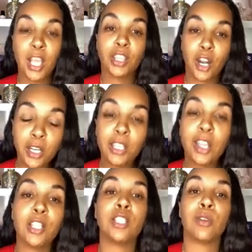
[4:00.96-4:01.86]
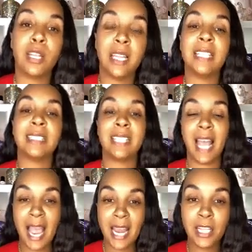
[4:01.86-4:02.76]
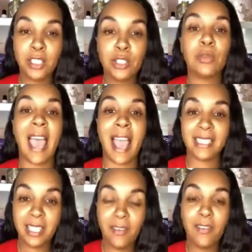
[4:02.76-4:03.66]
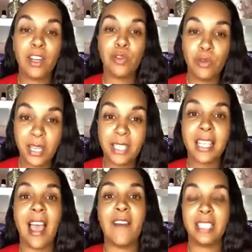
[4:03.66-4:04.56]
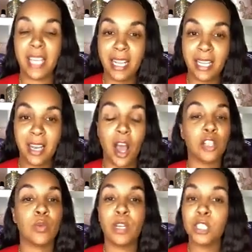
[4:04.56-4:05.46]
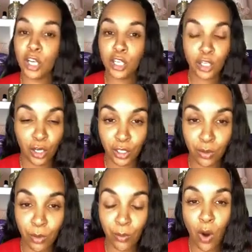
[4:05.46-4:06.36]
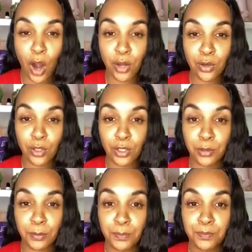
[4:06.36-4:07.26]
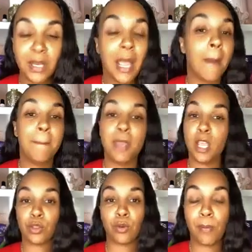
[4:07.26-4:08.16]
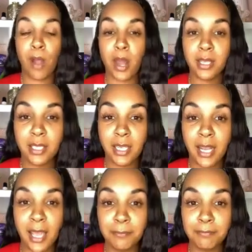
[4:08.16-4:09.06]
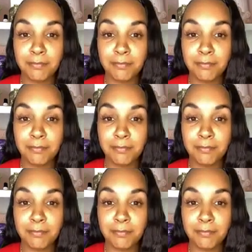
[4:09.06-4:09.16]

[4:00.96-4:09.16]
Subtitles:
3033 is tied into the activity you need to have a daily launch. What does 3033 require you to do? Be on 3 products a day